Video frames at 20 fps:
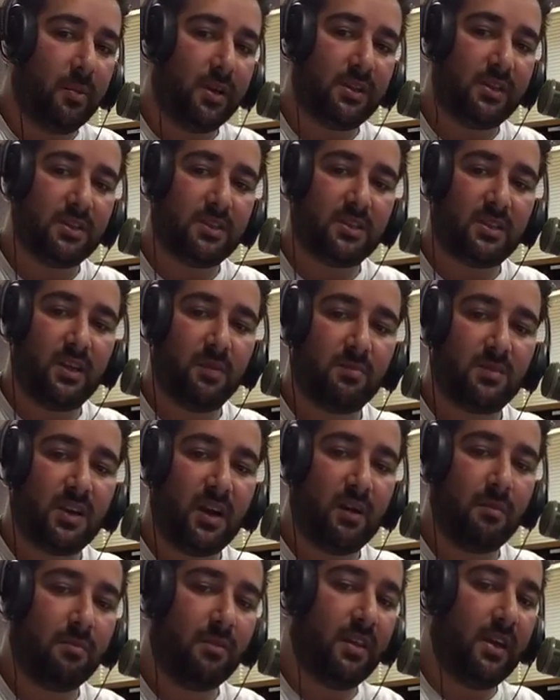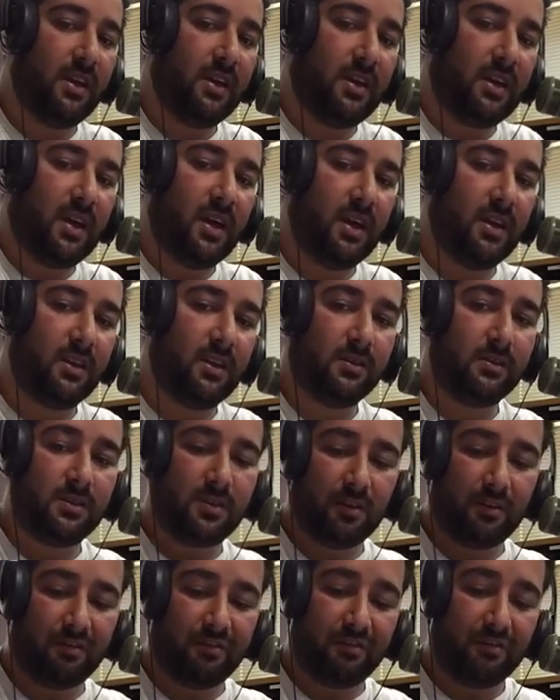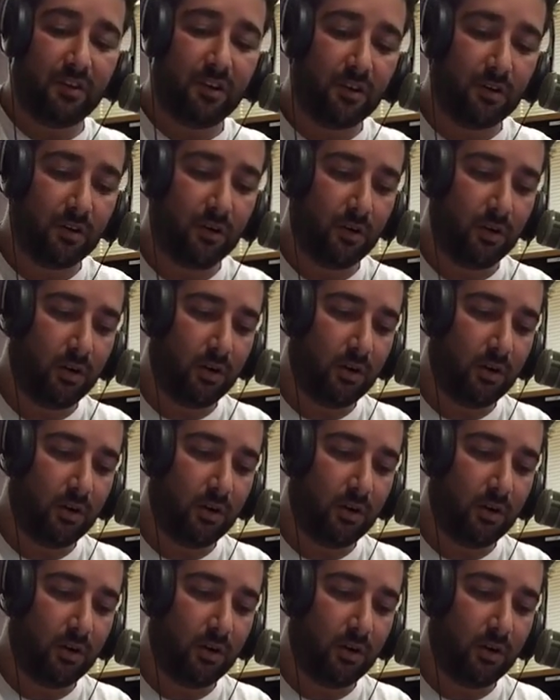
the same time, they can't interfere.